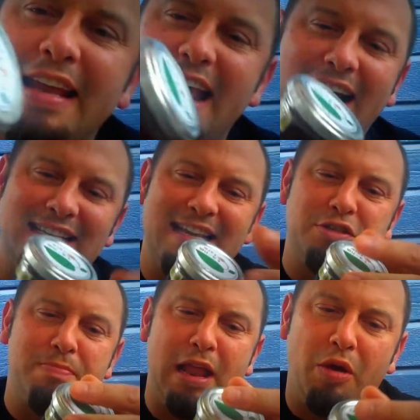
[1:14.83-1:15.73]
Now, it
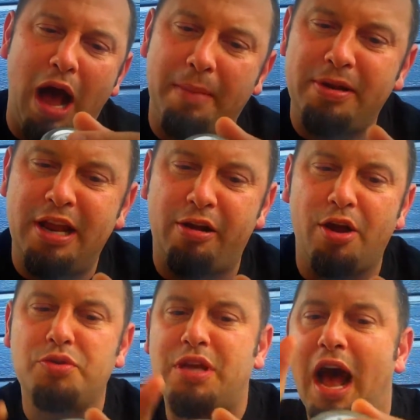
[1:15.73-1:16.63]
says Mellow
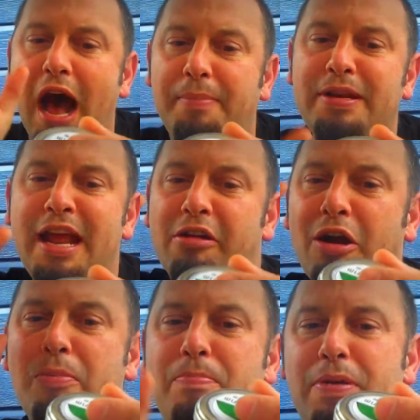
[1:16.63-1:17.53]
Habanero's
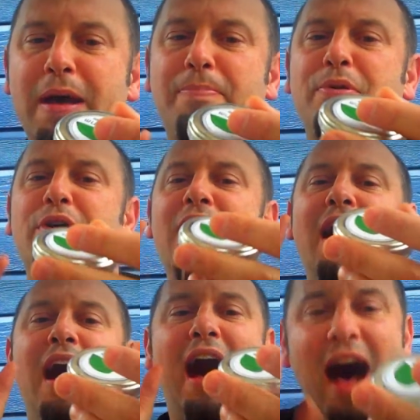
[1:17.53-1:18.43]
Habanero Pepper
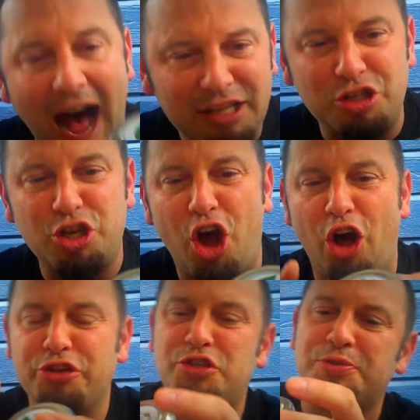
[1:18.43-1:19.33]
Hot
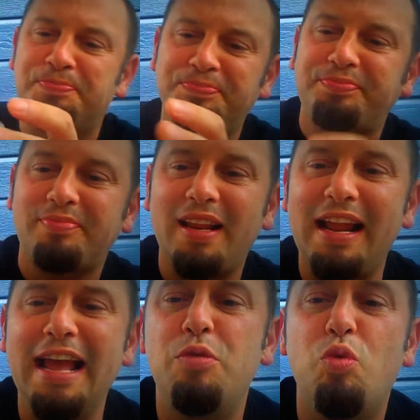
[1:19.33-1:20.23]
Sauce.
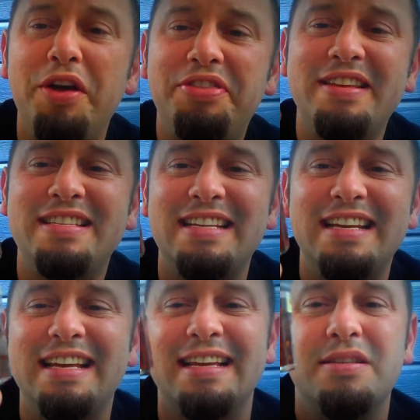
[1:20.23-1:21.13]
And what this
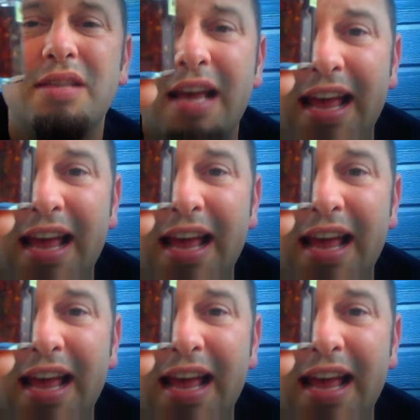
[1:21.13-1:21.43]
is